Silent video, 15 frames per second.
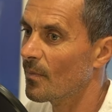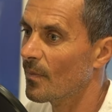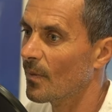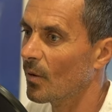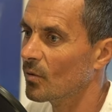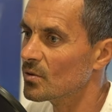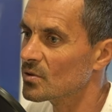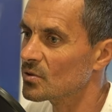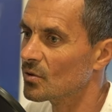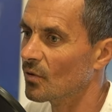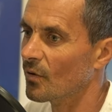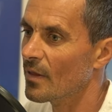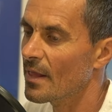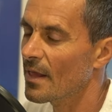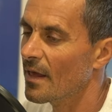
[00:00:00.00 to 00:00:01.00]

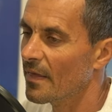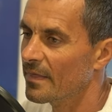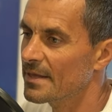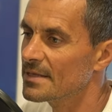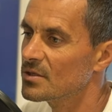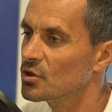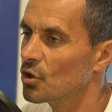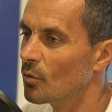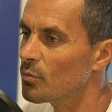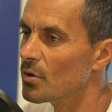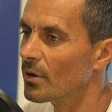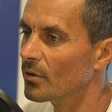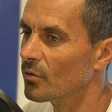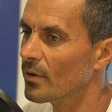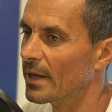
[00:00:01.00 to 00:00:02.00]
also, this job you
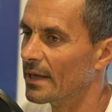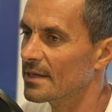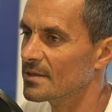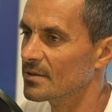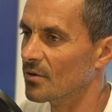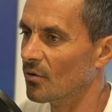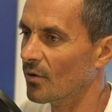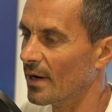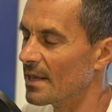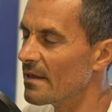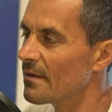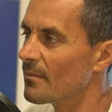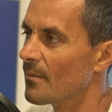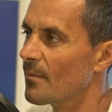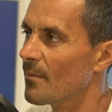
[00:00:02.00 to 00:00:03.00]
are doing is
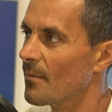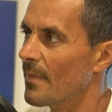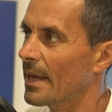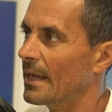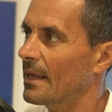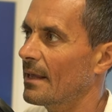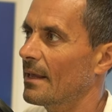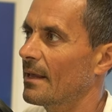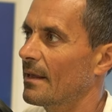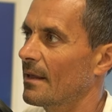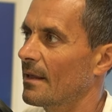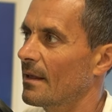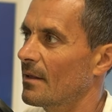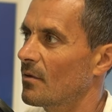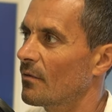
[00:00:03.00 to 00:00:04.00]
already make
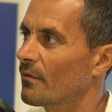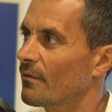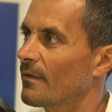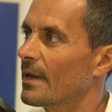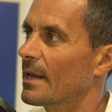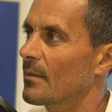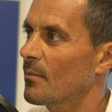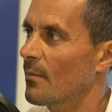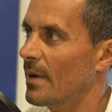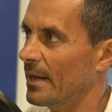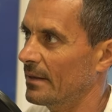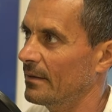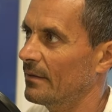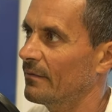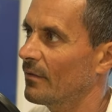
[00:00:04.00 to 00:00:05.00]
you feeling
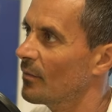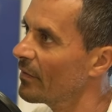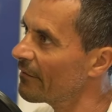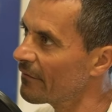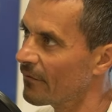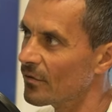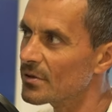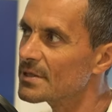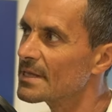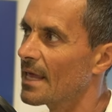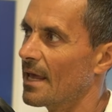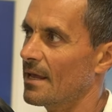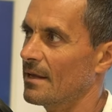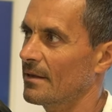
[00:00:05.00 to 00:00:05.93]
better from the first day.